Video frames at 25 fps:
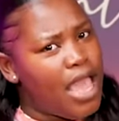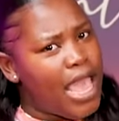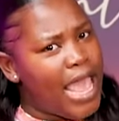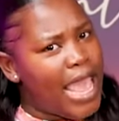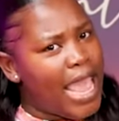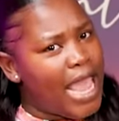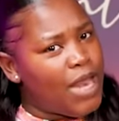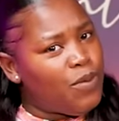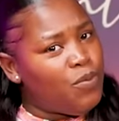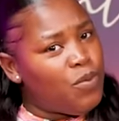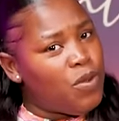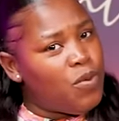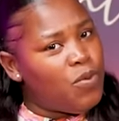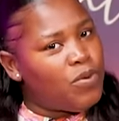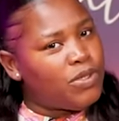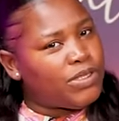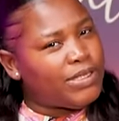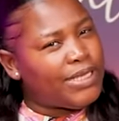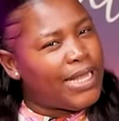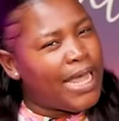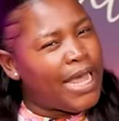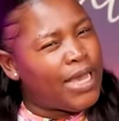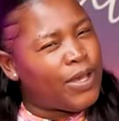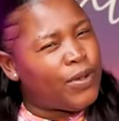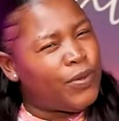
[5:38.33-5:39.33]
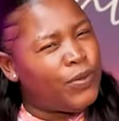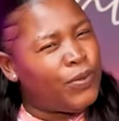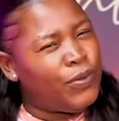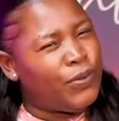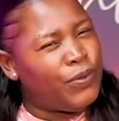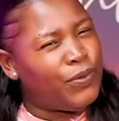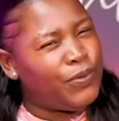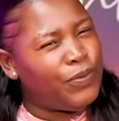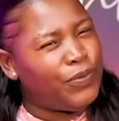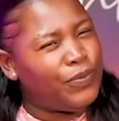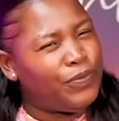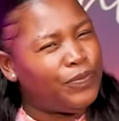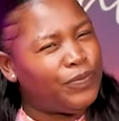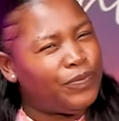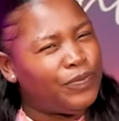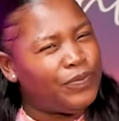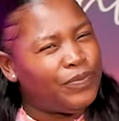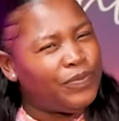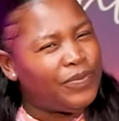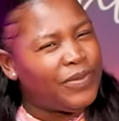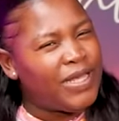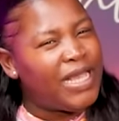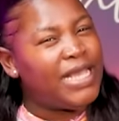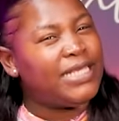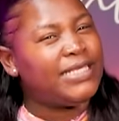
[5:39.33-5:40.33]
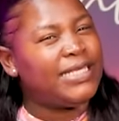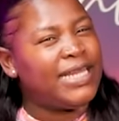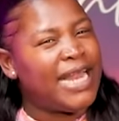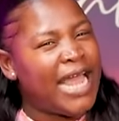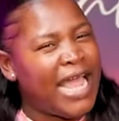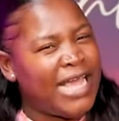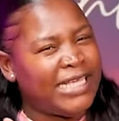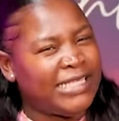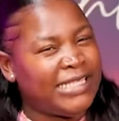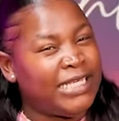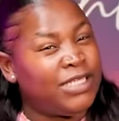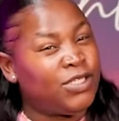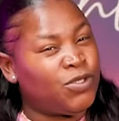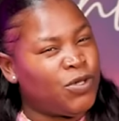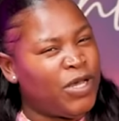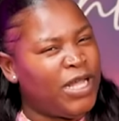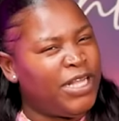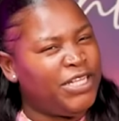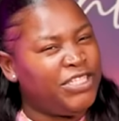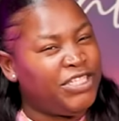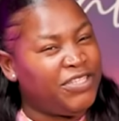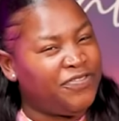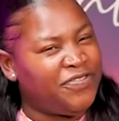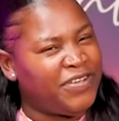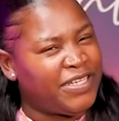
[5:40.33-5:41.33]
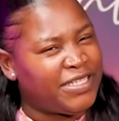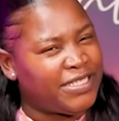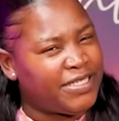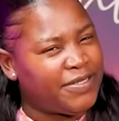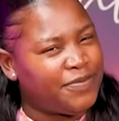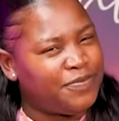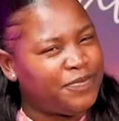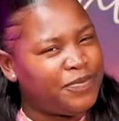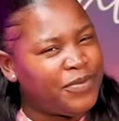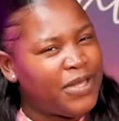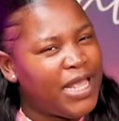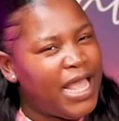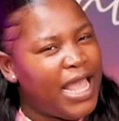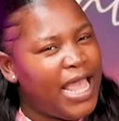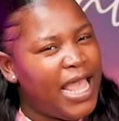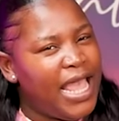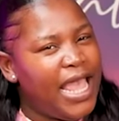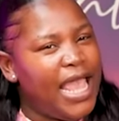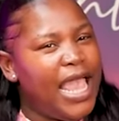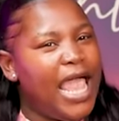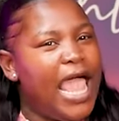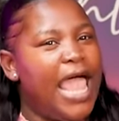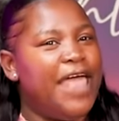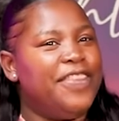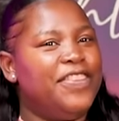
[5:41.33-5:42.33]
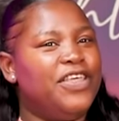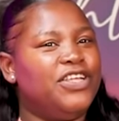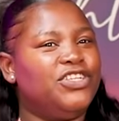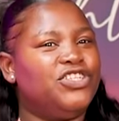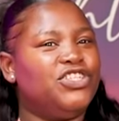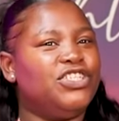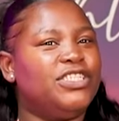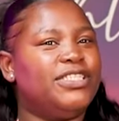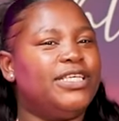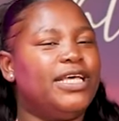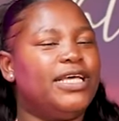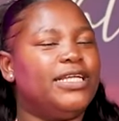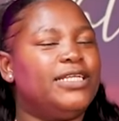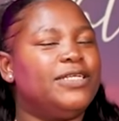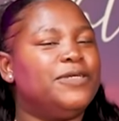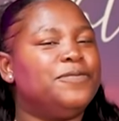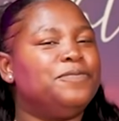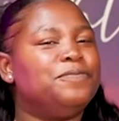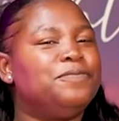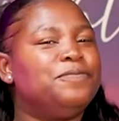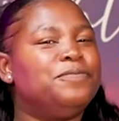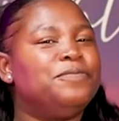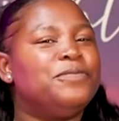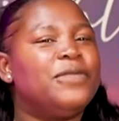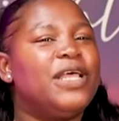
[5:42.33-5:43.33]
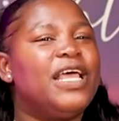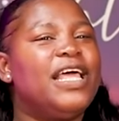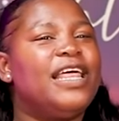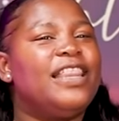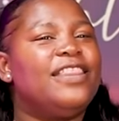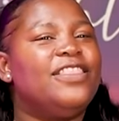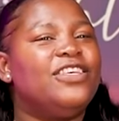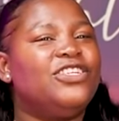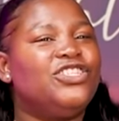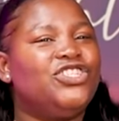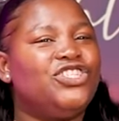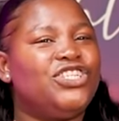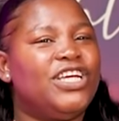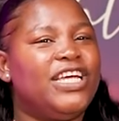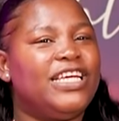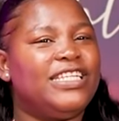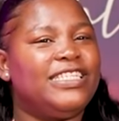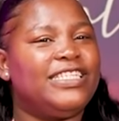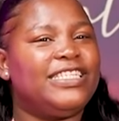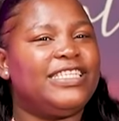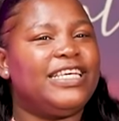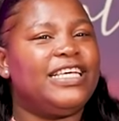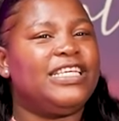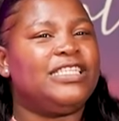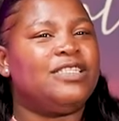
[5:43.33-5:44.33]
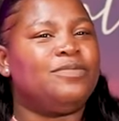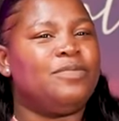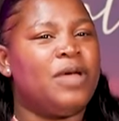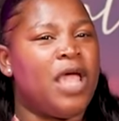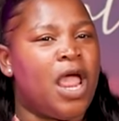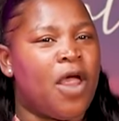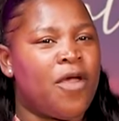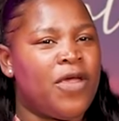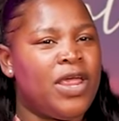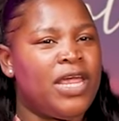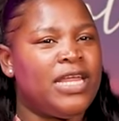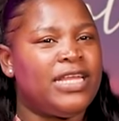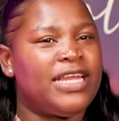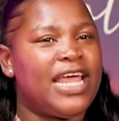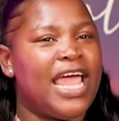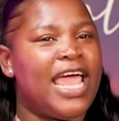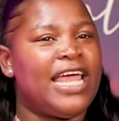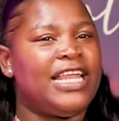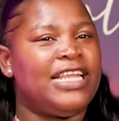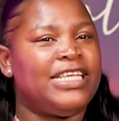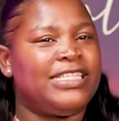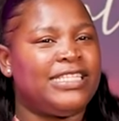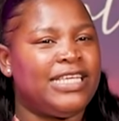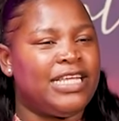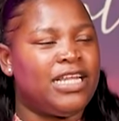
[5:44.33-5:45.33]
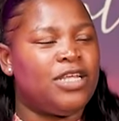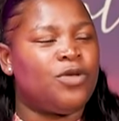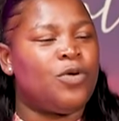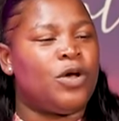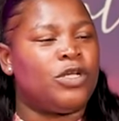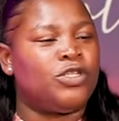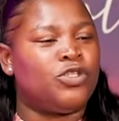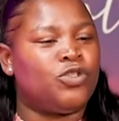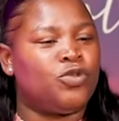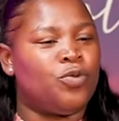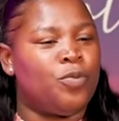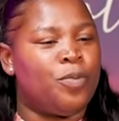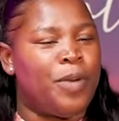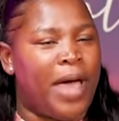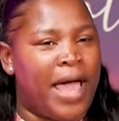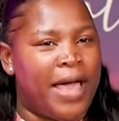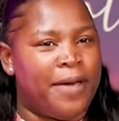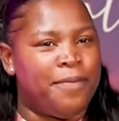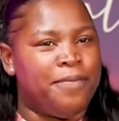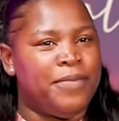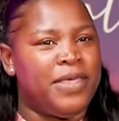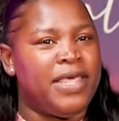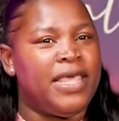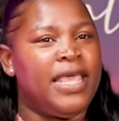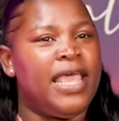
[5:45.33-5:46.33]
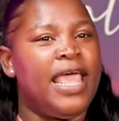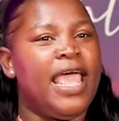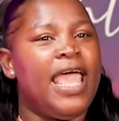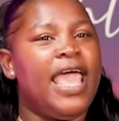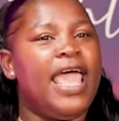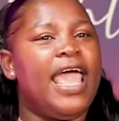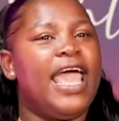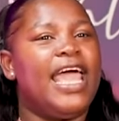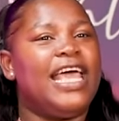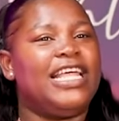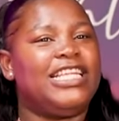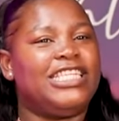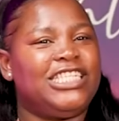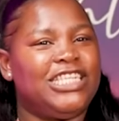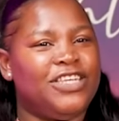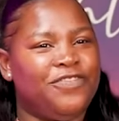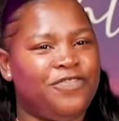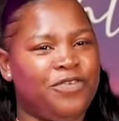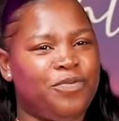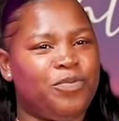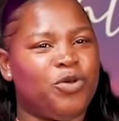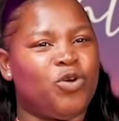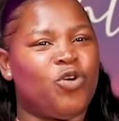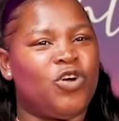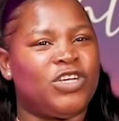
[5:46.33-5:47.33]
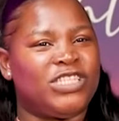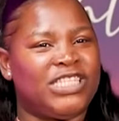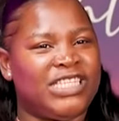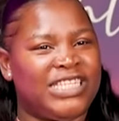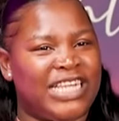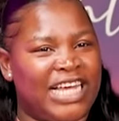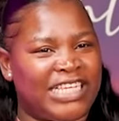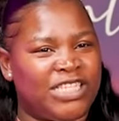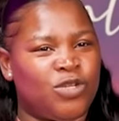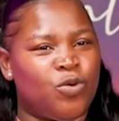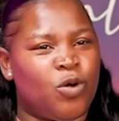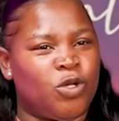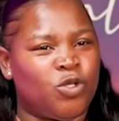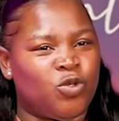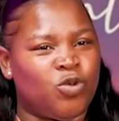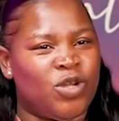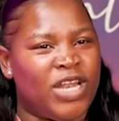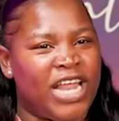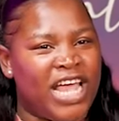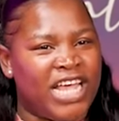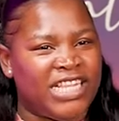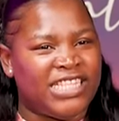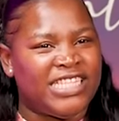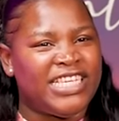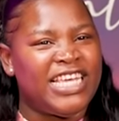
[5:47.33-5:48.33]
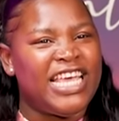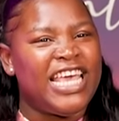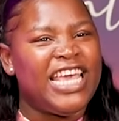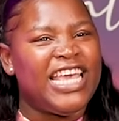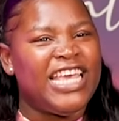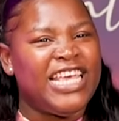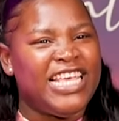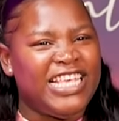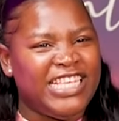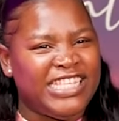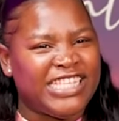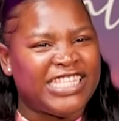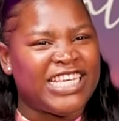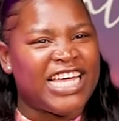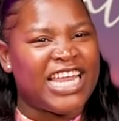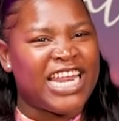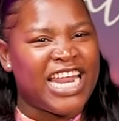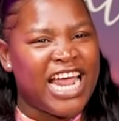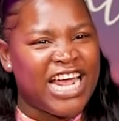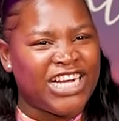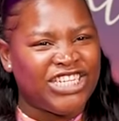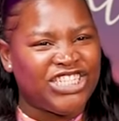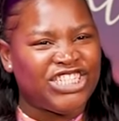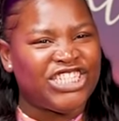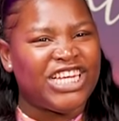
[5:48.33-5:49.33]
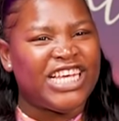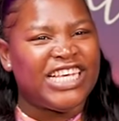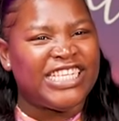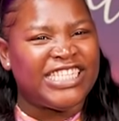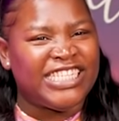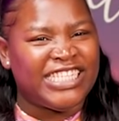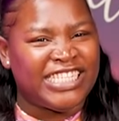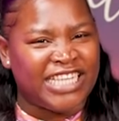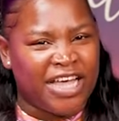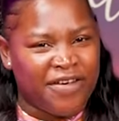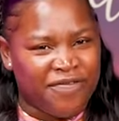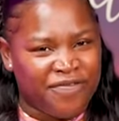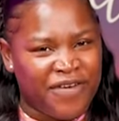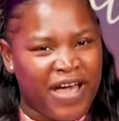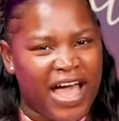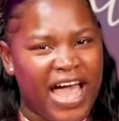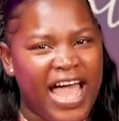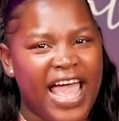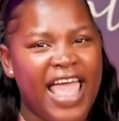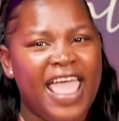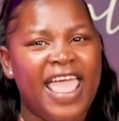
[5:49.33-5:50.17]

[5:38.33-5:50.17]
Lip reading: And we was like, who? Is it Hisense or LG first? And then she said, this gent is married and he said he wants to buy me a TV because he doesn't want to let his crush suffer.